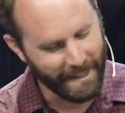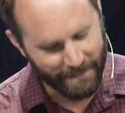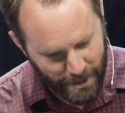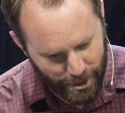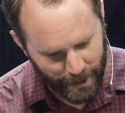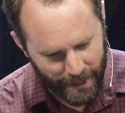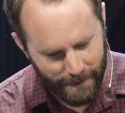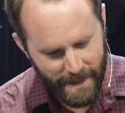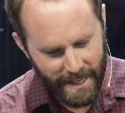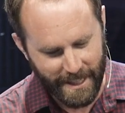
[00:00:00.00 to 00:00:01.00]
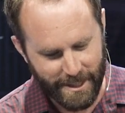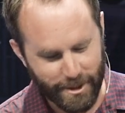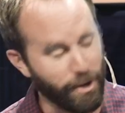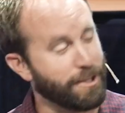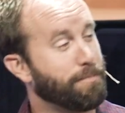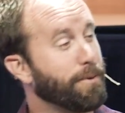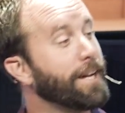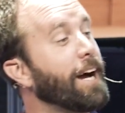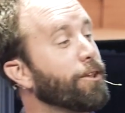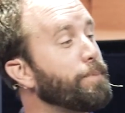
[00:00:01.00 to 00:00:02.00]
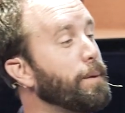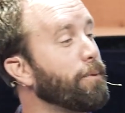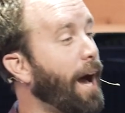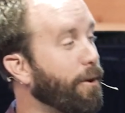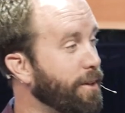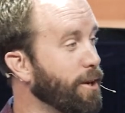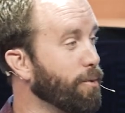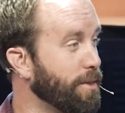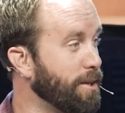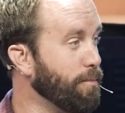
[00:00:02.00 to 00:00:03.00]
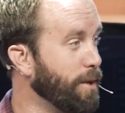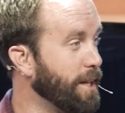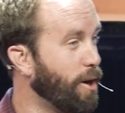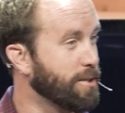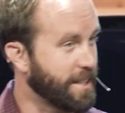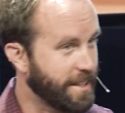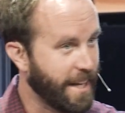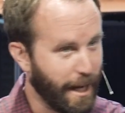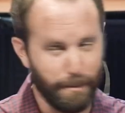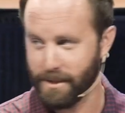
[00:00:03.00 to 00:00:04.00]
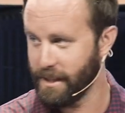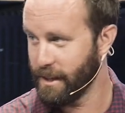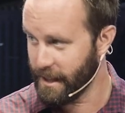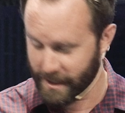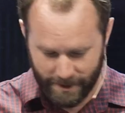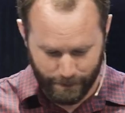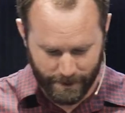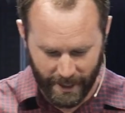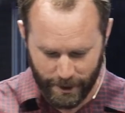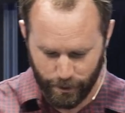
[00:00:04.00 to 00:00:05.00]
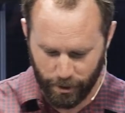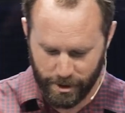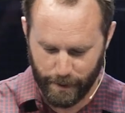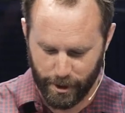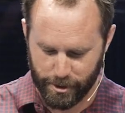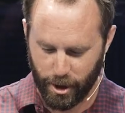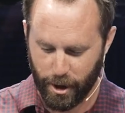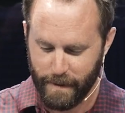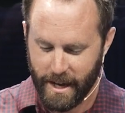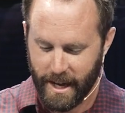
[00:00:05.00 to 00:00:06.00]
And eventually, he starts bringing other people out there with him when he goes in camps, at these sites where all these bears are.